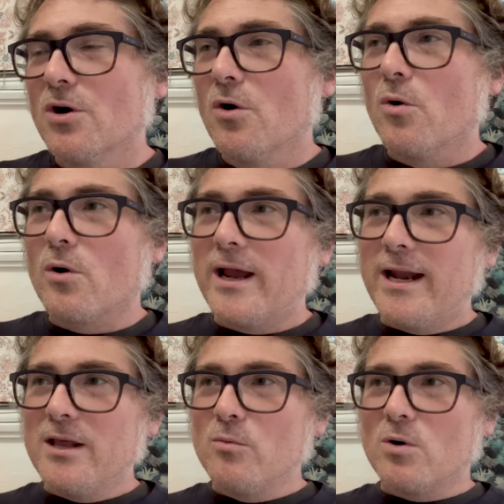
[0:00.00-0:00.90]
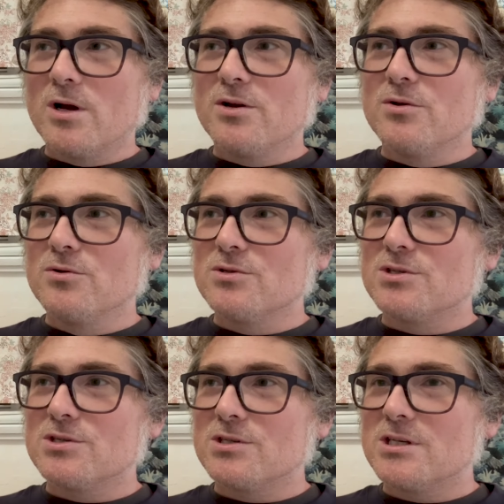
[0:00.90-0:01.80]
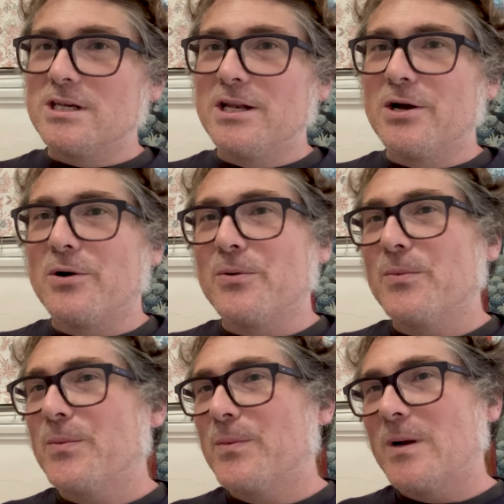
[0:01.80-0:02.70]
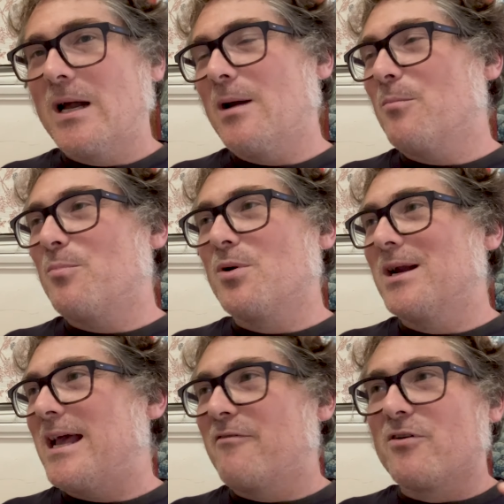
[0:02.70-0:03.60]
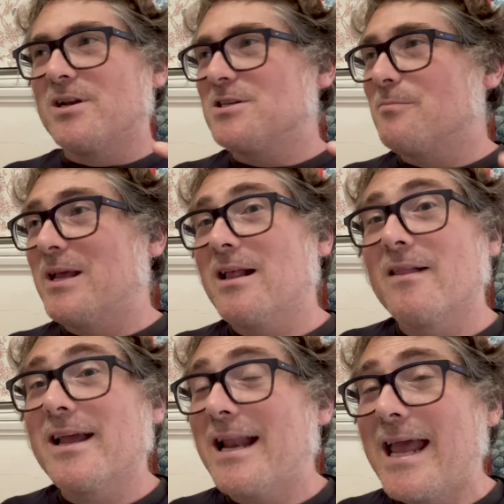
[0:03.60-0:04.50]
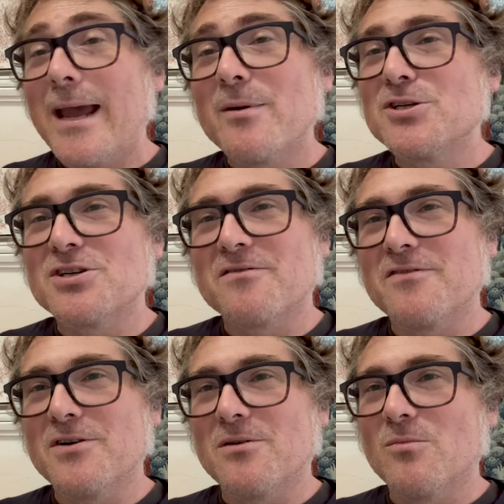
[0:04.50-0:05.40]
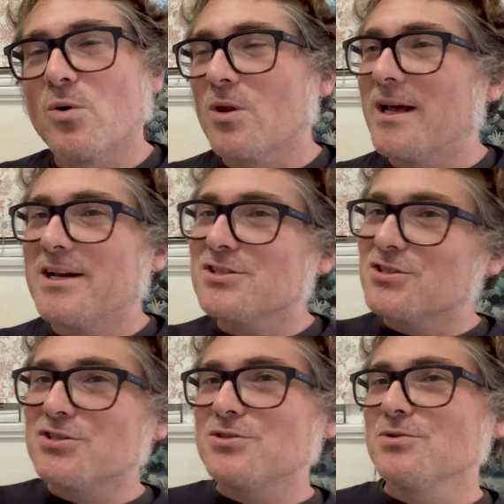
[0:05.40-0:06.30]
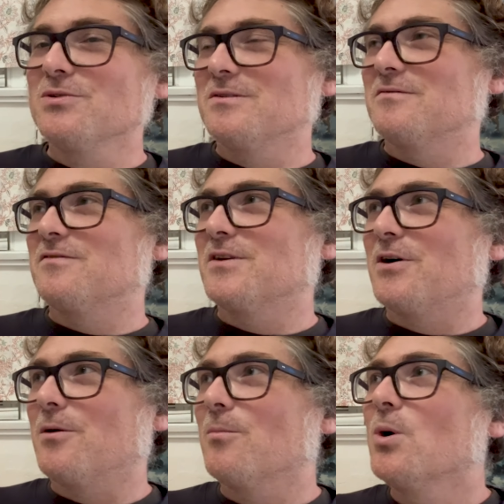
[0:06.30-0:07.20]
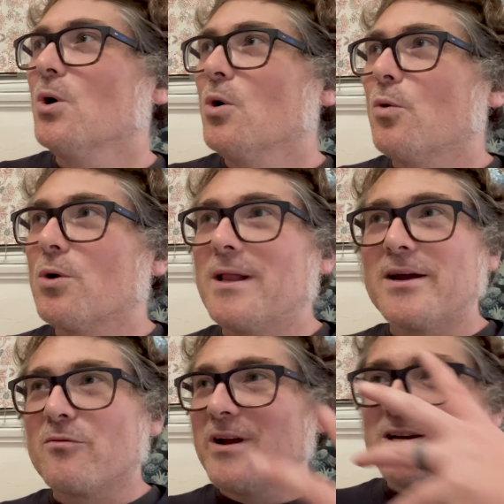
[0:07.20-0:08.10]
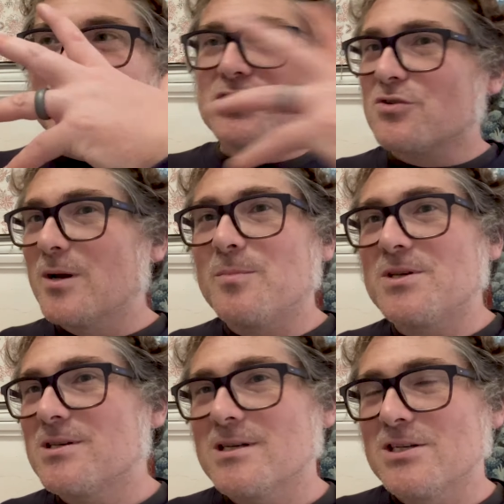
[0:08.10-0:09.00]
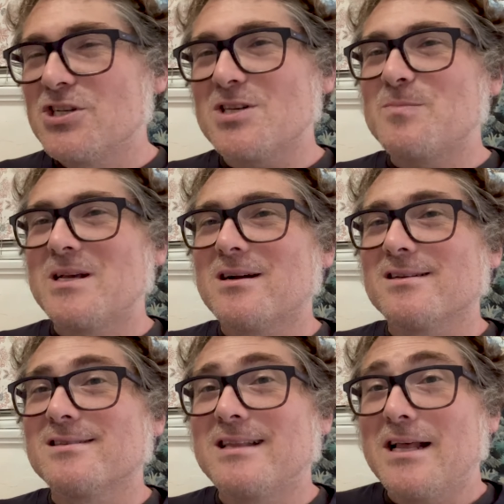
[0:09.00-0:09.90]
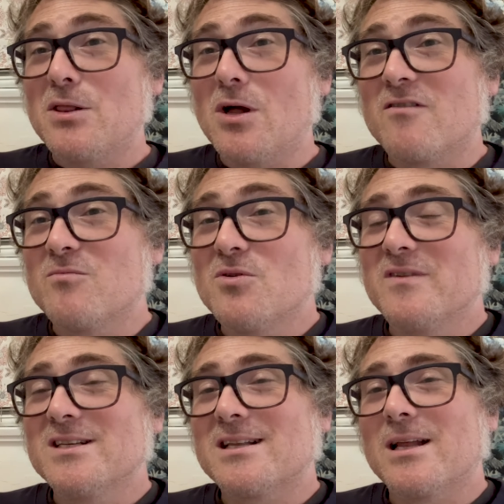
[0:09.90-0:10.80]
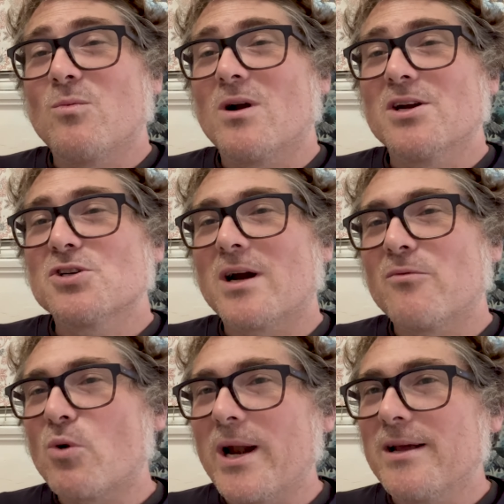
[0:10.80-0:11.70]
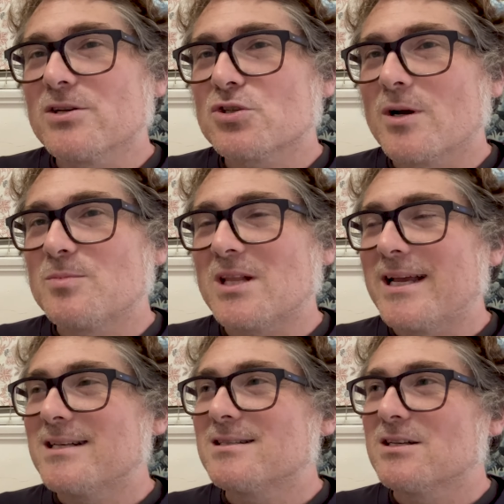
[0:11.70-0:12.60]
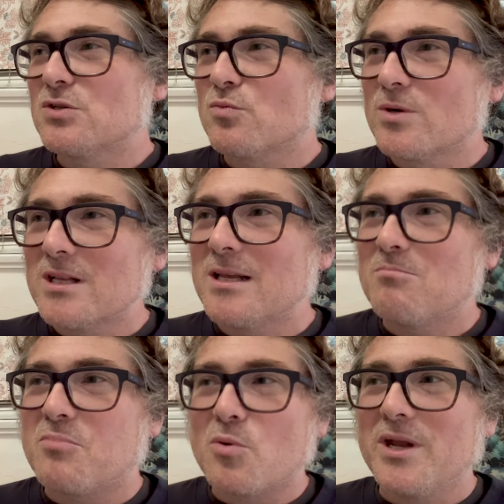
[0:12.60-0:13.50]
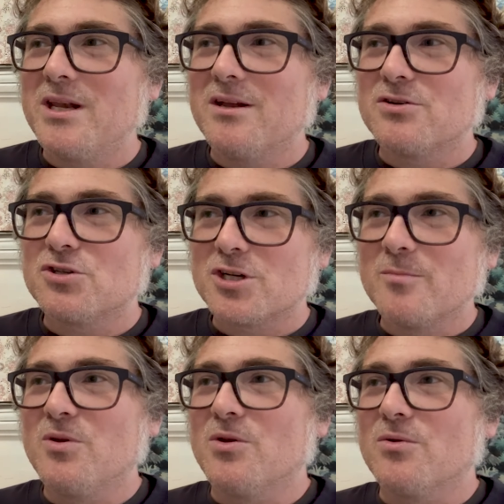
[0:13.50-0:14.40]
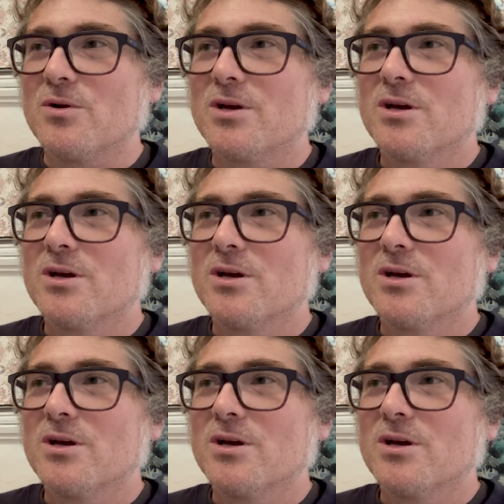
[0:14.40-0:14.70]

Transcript: or anyone who's, put effort into making like an amateur film or like a student film or like written a script just because they love movies and they want to try writing a script. Like, it's this really poignant tribute